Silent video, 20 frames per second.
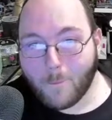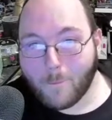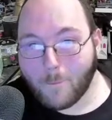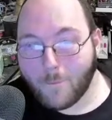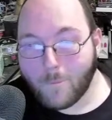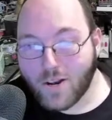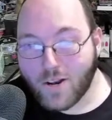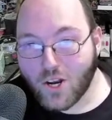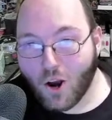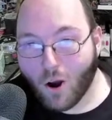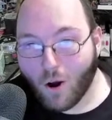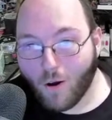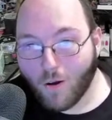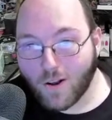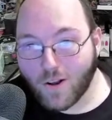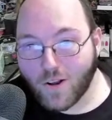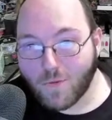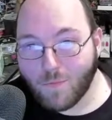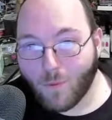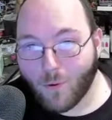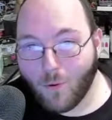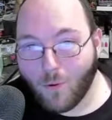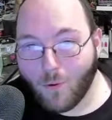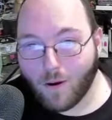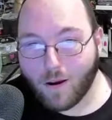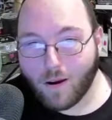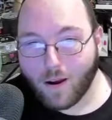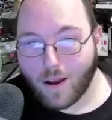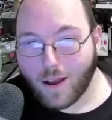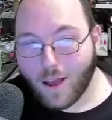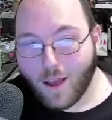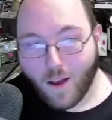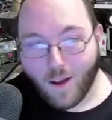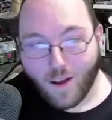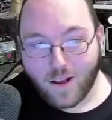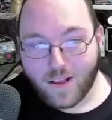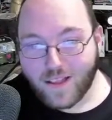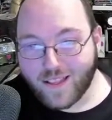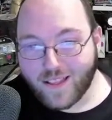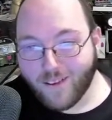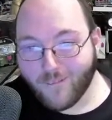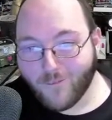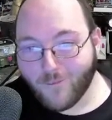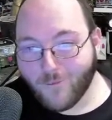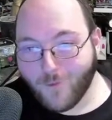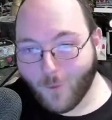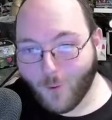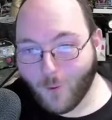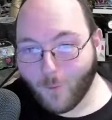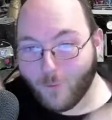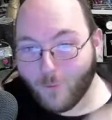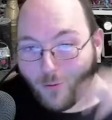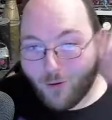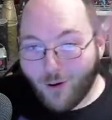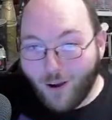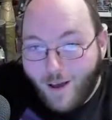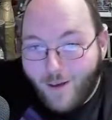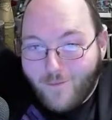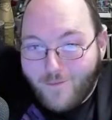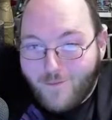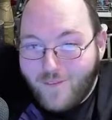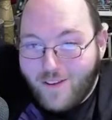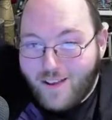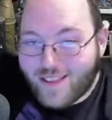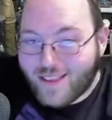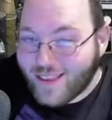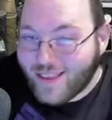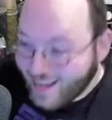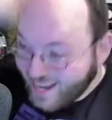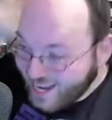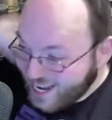Charge more. Step four, profit.